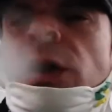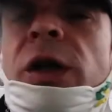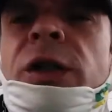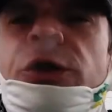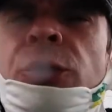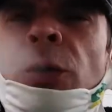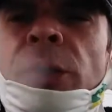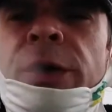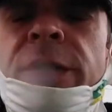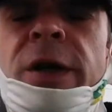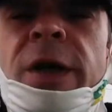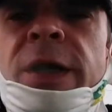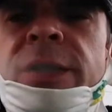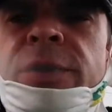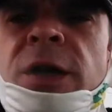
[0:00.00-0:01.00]
enjoyed
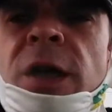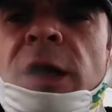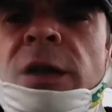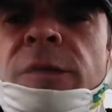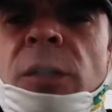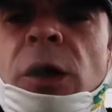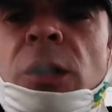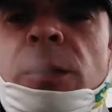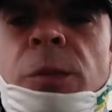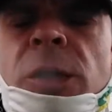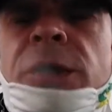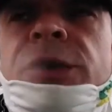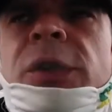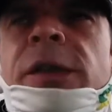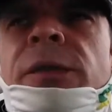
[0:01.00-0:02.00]
today's daily vlog,
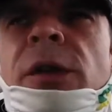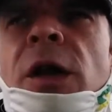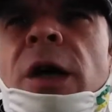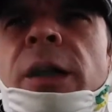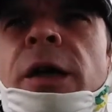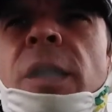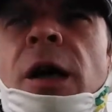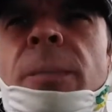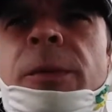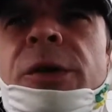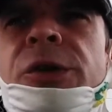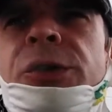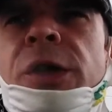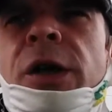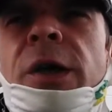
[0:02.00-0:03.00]
please leave a like,
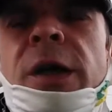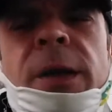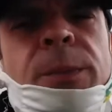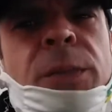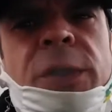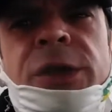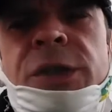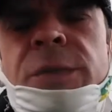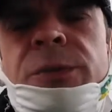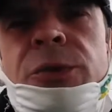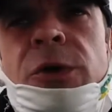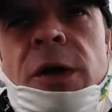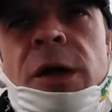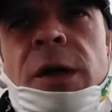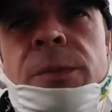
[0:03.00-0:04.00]
comment, share, and please
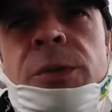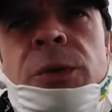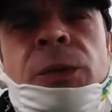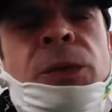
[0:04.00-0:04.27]
subscribe.